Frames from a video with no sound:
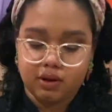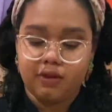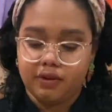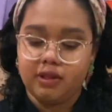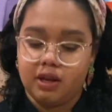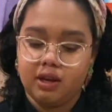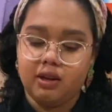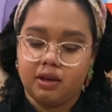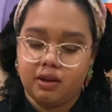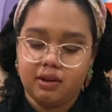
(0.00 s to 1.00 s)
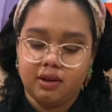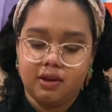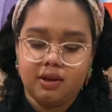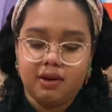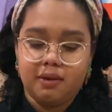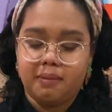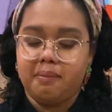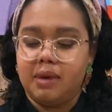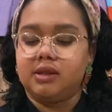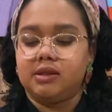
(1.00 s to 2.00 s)
everything
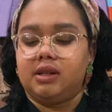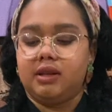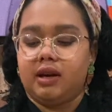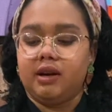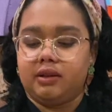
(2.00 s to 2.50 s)
melts in there.